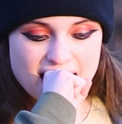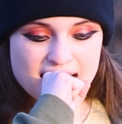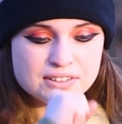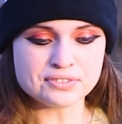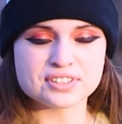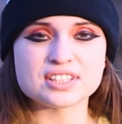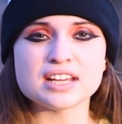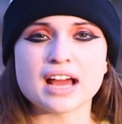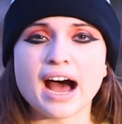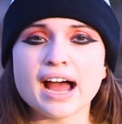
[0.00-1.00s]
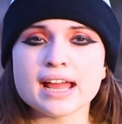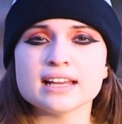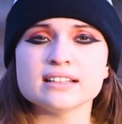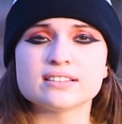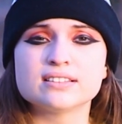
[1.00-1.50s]
I don't see,
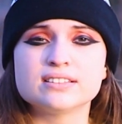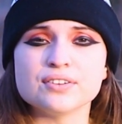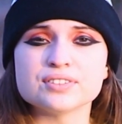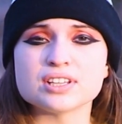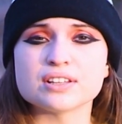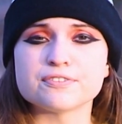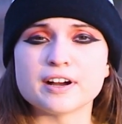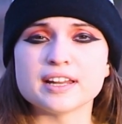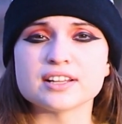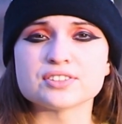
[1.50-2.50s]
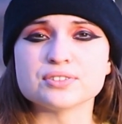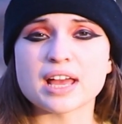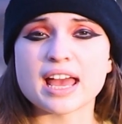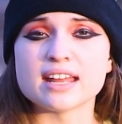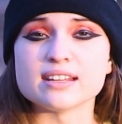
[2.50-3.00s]
I don't see the financial
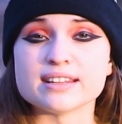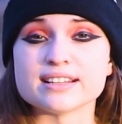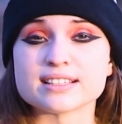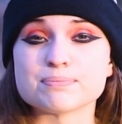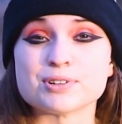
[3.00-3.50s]
gain in this